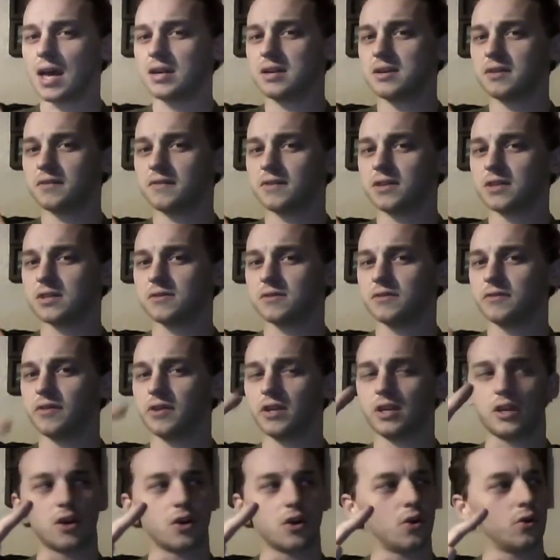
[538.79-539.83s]
end of this
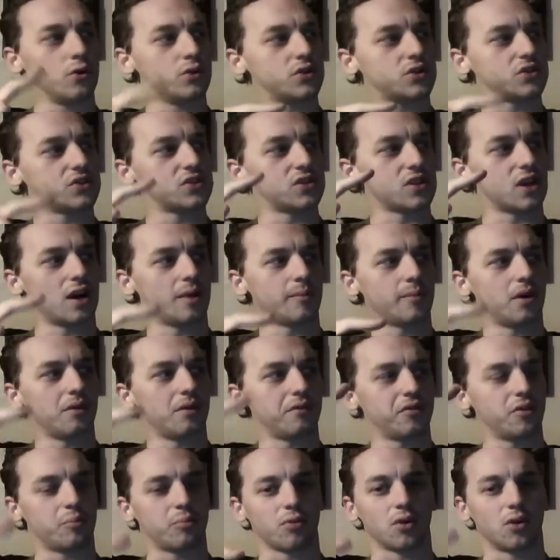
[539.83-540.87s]
video some
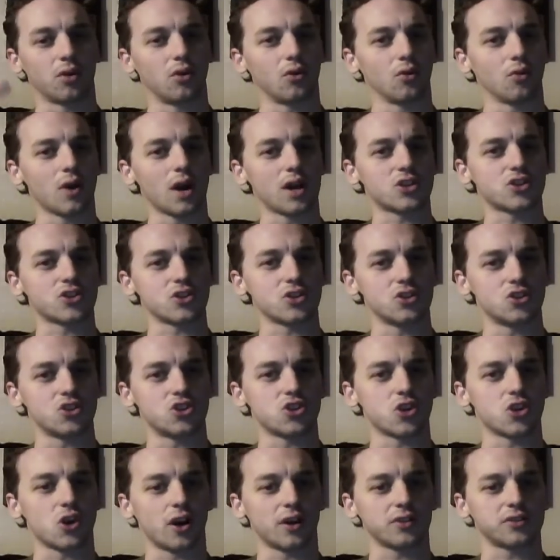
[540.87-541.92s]
of the progression
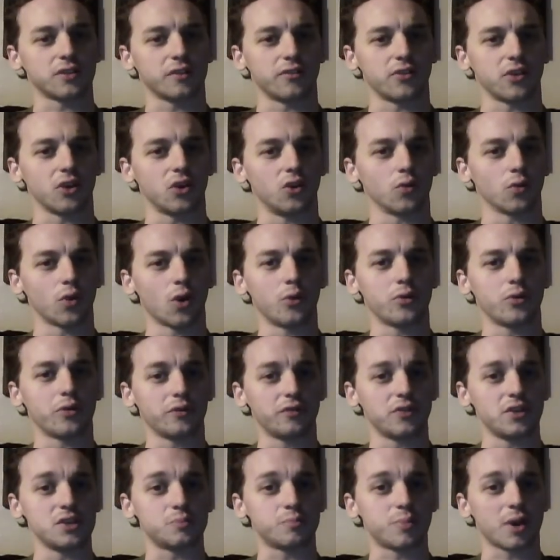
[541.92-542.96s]
shots of the growth
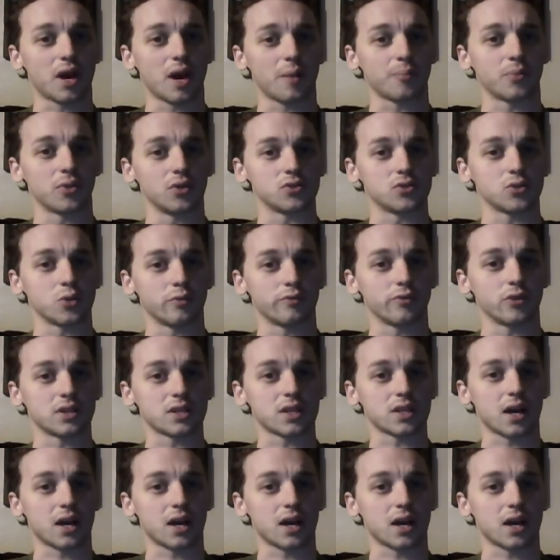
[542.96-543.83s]
of these peppers over